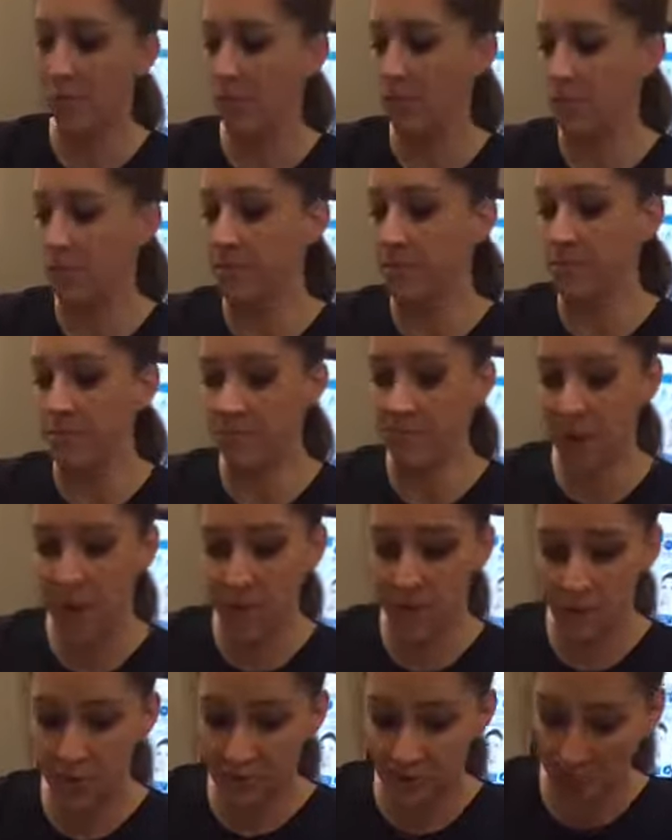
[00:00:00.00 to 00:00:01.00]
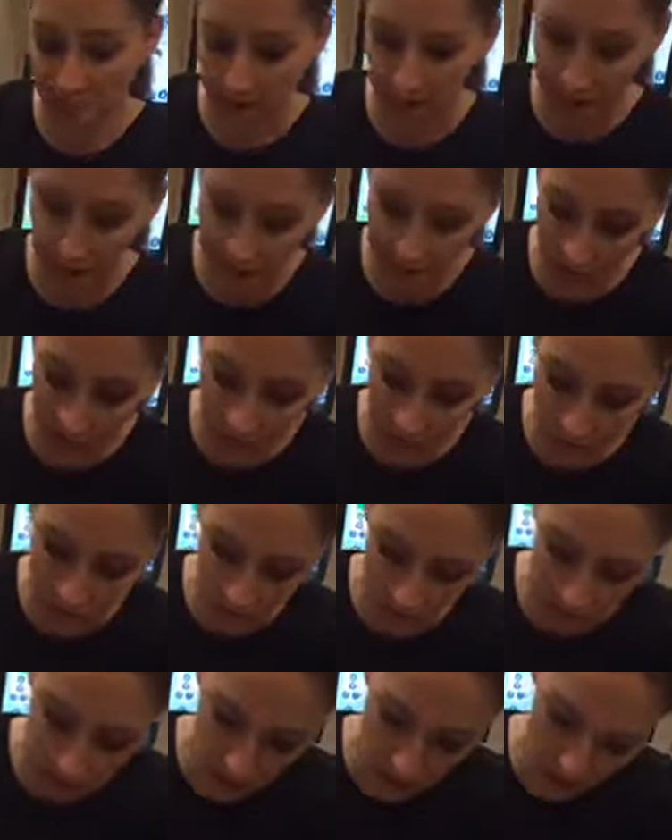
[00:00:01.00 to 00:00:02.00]
If you feel anything,
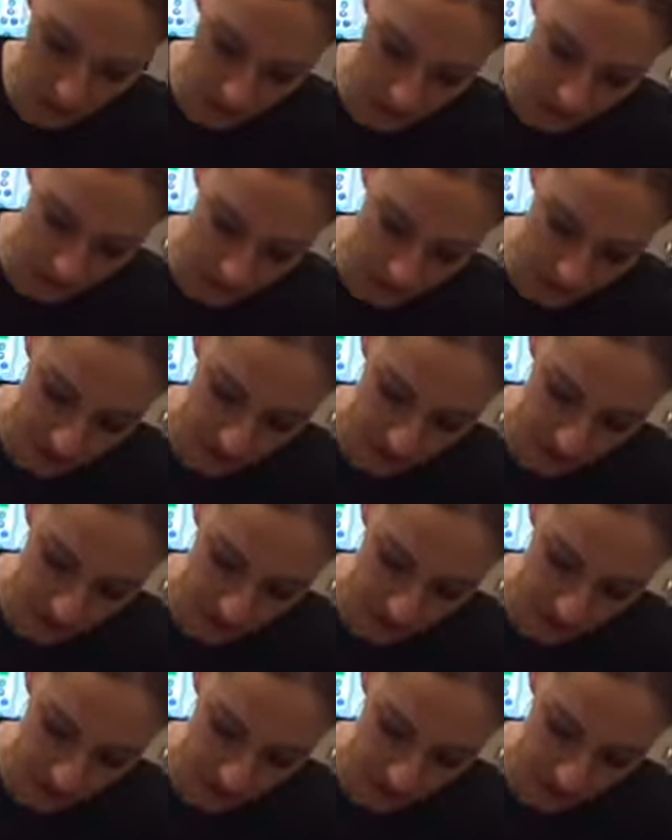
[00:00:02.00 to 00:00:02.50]
it's just going to